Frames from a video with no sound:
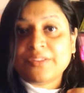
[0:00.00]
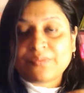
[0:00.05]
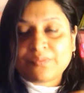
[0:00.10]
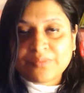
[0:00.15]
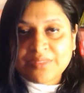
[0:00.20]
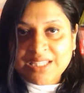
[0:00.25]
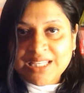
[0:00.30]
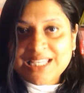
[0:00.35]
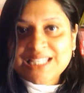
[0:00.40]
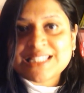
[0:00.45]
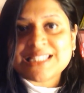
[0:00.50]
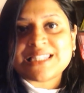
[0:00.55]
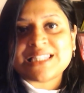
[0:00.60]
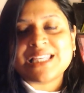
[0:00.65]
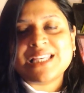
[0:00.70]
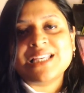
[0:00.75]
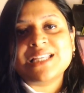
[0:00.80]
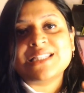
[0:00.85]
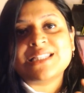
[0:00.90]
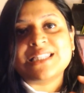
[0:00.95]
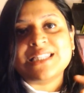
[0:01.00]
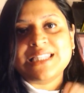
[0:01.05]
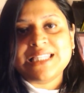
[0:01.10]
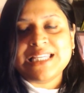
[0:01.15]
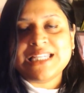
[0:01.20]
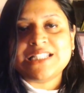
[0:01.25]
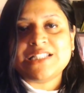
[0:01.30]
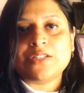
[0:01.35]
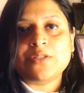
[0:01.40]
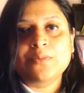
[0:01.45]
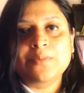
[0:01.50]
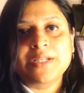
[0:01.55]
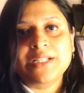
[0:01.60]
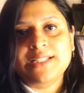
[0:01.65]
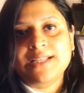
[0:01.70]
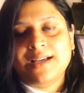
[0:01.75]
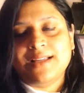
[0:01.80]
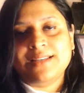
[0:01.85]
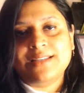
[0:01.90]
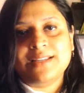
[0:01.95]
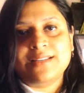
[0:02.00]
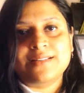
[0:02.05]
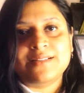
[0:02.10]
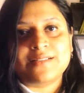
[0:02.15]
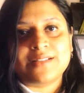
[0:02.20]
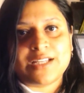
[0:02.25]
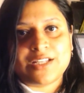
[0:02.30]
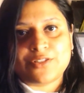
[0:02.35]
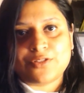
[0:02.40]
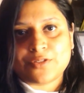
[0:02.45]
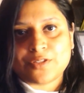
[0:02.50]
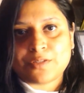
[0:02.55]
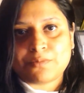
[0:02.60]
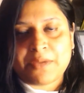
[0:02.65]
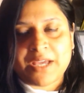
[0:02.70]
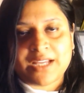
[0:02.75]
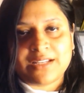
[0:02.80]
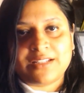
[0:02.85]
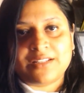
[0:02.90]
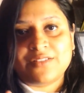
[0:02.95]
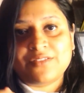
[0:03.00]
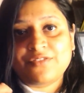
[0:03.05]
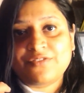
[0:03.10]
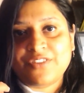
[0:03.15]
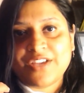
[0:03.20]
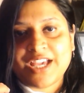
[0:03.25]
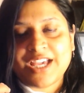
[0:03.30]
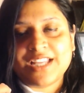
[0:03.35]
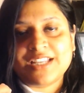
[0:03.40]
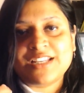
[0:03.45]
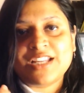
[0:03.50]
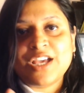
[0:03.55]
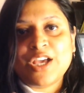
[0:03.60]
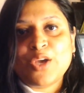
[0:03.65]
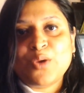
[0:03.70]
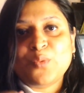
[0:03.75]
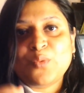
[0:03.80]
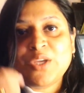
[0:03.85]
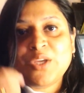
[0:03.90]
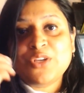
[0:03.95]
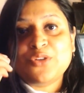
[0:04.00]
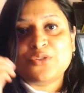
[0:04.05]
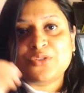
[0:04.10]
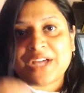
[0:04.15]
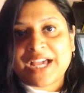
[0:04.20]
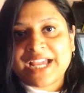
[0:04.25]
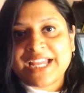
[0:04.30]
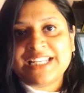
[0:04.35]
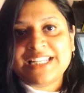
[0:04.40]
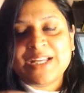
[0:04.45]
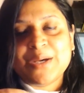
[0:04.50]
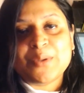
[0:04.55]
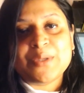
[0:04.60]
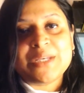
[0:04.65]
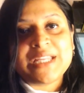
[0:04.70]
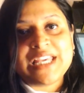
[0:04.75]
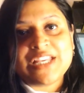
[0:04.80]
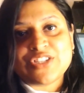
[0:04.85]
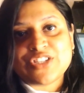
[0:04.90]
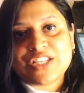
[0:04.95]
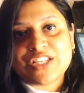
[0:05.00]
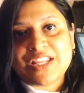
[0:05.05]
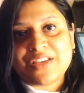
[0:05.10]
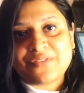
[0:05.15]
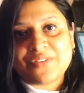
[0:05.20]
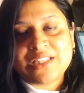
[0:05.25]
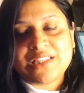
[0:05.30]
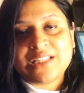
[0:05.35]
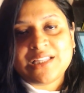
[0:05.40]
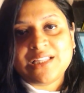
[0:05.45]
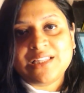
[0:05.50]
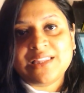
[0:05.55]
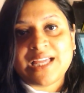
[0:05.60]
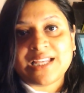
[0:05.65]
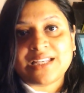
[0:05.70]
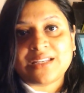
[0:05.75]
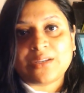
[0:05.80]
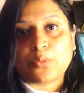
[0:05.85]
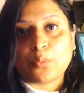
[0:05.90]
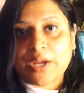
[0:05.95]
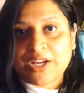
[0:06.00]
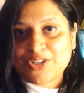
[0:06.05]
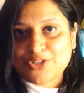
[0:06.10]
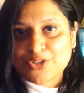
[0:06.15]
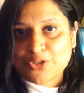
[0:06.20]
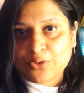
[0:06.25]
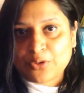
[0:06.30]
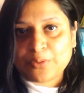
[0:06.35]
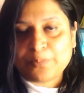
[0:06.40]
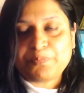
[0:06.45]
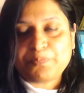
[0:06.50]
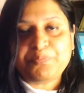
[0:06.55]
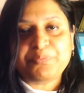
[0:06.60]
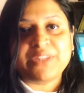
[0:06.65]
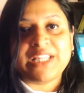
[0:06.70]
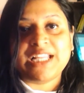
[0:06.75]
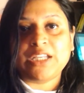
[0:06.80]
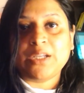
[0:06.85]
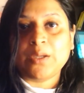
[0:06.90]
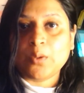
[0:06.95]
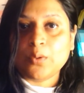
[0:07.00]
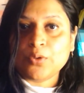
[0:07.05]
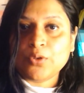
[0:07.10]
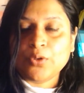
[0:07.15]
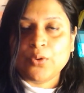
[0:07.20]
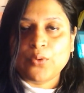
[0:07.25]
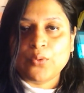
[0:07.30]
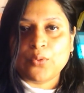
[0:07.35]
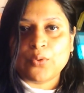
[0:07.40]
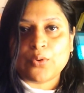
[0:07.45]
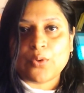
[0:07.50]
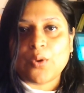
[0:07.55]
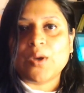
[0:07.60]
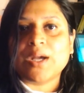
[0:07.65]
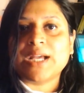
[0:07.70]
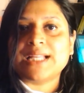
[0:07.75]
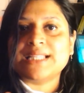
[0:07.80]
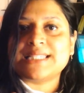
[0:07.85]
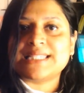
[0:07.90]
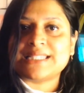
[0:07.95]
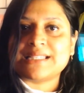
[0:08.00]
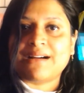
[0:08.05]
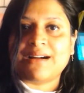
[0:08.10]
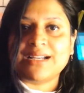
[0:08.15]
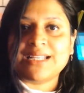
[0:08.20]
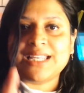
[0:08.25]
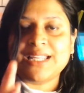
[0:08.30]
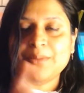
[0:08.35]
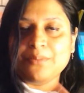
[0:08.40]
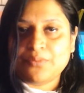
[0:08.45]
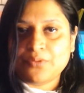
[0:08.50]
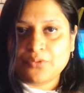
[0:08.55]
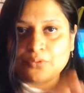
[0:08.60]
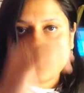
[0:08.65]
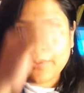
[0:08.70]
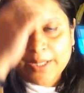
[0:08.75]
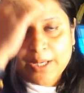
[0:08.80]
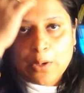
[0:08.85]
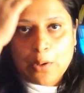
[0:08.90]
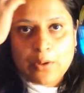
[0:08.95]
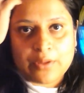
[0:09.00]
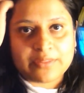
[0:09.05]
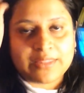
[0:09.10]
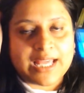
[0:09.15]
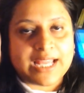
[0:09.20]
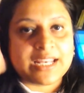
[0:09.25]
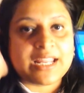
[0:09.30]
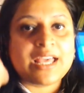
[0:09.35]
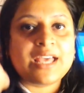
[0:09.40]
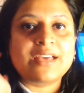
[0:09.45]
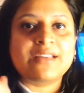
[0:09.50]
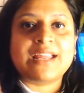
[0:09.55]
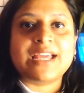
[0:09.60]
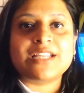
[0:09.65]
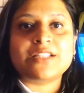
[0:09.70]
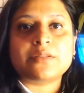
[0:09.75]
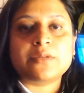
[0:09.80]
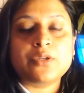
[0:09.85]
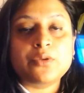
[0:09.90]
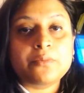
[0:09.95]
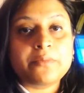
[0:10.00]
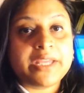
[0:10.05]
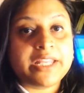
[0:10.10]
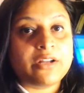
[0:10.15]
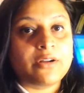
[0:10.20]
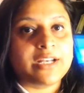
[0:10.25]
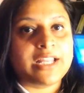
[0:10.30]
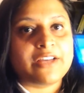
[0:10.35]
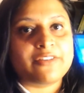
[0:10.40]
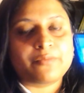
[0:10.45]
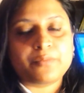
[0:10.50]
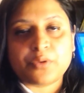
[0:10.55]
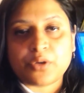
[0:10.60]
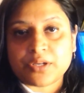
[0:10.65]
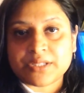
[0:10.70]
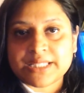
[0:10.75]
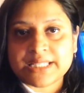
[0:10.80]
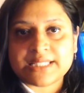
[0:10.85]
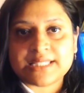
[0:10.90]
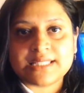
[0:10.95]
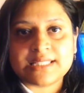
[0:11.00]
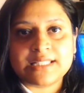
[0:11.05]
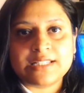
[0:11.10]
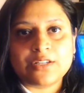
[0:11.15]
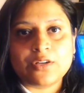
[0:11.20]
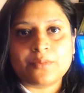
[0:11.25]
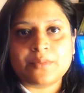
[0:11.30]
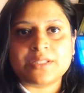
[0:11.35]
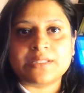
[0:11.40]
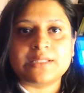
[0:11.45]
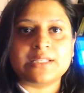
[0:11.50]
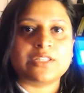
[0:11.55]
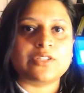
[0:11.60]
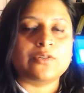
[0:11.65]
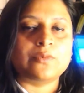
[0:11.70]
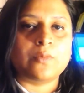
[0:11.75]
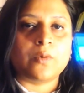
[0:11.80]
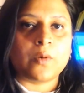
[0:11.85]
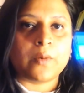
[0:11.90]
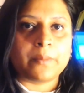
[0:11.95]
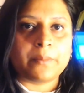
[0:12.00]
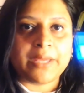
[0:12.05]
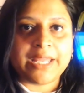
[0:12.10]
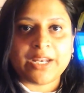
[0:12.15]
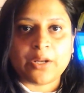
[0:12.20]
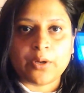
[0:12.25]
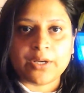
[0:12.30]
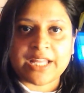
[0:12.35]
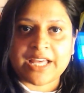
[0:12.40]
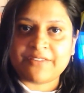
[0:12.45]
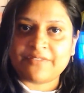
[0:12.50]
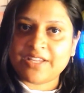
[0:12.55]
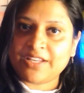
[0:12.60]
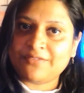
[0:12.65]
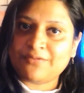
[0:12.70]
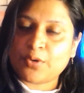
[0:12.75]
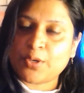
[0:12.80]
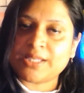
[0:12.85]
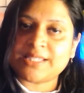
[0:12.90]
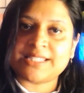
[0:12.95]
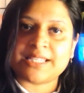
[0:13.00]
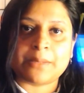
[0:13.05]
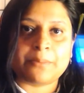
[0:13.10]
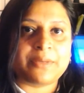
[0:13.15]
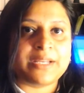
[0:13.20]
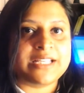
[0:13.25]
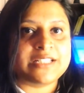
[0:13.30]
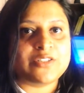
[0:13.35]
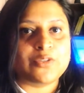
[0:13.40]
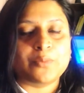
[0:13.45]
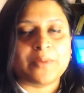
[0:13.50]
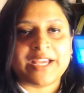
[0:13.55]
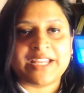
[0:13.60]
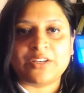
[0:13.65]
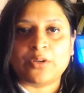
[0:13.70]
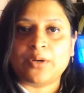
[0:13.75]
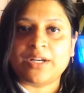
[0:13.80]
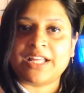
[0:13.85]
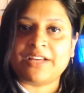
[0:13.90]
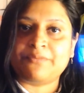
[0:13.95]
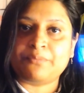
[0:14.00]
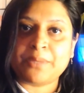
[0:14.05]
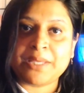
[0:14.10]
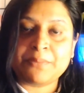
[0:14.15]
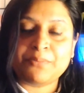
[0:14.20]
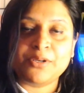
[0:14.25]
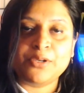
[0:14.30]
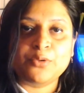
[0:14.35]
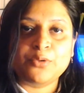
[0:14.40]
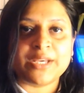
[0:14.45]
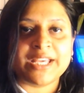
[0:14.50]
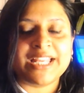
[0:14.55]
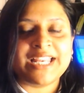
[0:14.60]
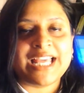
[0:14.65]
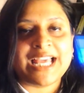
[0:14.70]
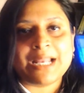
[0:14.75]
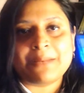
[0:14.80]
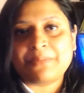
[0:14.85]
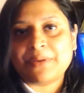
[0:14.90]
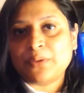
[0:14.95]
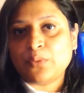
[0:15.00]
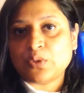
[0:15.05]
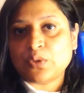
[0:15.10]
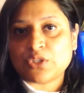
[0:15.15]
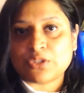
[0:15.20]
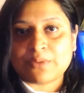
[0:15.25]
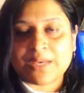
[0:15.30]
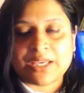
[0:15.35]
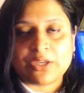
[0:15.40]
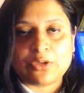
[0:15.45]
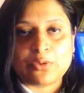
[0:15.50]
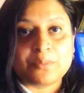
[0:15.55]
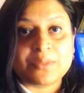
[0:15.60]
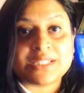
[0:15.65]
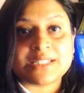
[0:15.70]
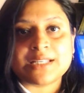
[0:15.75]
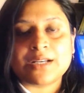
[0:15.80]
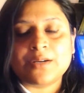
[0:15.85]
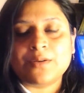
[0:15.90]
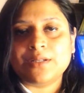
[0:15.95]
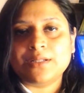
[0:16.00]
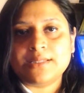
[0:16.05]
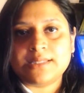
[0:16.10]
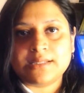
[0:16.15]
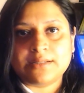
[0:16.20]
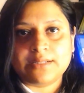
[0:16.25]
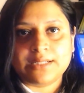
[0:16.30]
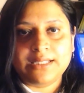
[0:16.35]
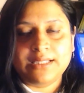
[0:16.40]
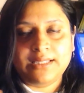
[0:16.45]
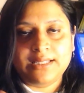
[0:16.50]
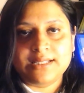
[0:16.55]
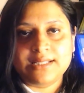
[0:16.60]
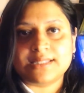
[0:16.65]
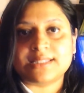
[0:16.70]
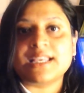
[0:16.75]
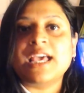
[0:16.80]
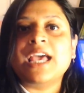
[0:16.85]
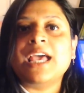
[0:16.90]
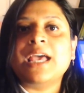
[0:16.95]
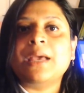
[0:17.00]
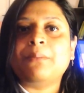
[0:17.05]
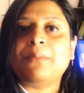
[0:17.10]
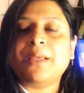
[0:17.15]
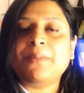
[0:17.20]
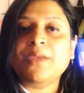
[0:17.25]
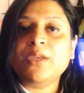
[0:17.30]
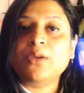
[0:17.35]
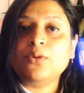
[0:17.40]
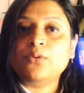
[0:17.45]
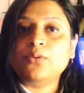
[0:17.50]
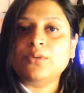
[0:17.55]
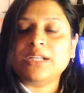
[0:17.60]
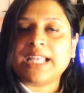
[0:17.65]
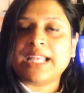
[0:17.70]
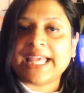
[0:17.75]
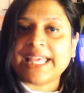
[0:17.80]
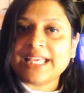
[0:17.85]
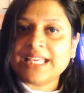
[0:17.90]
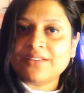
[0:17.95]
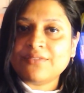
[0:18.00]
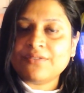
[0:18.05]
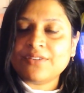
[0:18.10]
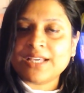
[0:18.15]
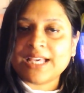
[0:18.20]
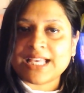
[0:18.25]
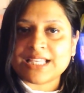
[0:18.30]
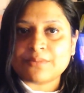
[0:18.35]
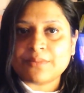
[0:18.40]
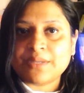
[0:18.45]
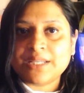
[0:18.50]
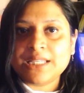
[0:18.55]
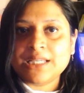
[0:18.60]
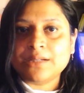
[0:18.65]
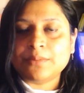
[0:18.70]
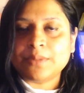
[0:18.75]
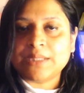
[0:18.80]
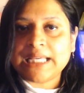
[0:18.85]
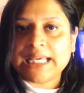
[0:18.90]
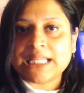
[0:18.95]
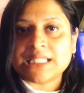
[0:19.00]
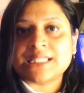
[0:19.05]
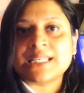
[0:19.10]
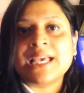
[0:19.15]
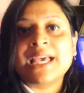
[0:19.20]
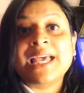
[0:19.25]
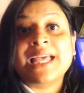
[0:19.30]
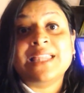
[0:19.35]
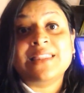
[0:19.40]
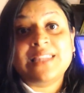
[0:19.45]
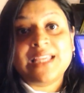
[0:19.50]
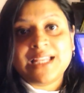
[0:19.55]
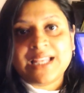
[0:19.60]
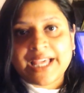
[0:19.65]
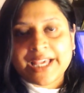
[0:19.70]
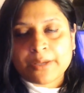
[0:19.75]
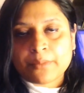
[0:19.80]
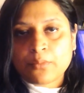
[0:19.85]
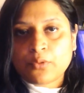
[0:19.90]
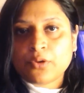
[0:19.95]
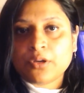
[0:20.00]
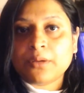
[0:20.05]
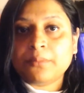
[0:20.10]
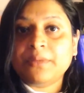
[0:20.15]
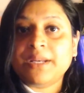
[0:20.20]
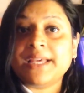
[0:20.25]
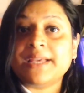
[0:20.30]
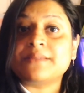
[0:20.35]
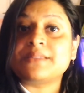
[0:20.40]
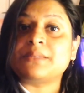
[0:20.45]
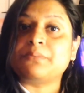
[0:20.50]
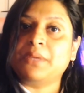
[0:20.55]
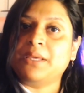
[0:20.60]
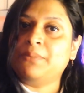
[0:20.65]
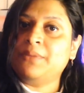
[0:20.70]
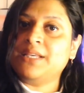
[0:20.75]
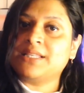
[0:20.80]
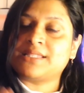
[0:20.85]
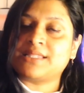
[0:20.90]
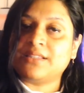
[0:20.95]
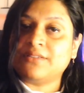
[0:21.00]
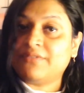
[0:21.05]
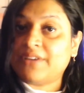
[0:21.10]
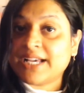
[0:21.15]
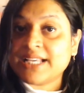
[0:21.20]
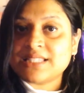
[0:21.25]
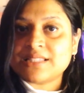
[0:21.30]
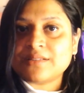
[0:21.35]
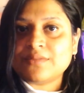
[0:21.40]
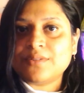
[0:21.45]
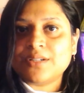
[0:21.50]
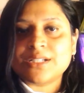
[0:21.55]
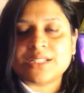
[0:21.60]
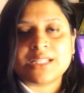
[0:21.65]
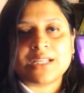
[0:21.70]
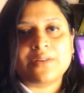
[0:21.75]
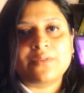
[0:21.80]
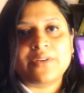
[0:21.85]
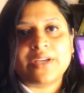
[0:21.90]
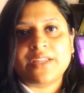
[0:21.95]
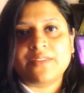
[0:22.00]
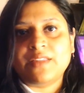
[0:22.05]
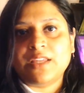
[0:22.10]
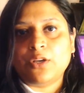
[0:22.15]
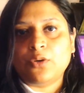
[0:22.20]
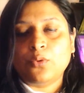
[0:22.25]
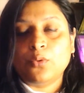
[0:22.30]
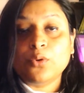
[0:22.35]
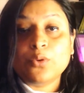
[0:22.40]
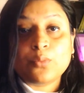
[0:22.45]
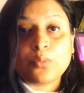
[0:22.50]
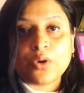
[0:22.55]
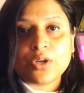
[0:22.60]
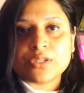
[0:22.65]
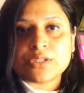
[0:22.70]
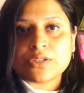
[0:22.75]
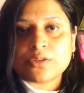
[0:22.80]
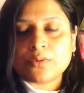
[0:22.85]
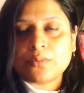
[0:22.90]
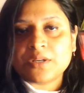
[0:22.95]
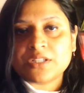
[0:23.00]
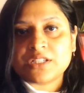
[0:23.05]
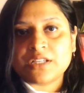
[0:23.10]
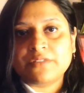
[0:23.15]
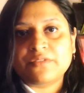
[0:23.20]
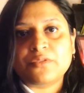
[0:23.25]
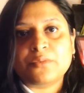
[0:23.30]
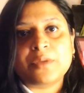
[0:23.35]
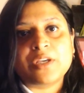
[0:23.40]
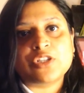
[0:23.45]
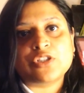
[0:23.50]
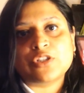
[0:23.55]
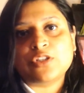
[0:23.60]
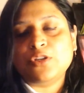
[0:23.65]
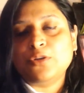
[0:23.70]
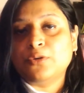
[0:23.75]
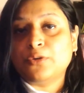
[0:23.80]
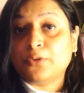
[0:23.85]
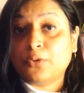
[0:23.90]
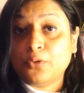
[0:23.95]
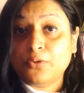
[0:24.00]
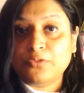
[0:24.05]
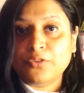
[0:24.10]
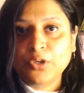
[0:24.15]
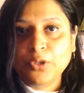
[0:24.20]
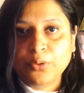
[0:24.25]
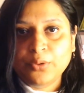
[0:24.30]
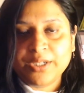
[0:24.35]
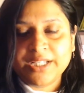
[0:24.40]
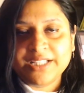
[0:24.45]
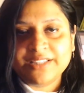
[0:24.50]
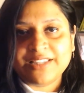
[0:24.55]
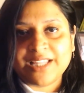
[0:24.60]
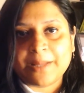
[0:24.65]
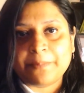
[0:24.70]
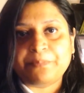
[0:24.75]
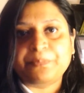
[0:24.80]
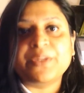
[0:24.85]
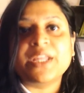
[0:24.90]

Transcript: These things need to be done in a retrospective where we write down each and everything that went wrong, that could go wrong, and start improving on that, right? You may not have processes in your business, you may not have invoice template, you might not have people who can help, and which is why you missed out on certain things. Maybe you don't like giving as many updates, they like more updates. Maybe it's the vice versa where they don't want so much information, you're overloading them.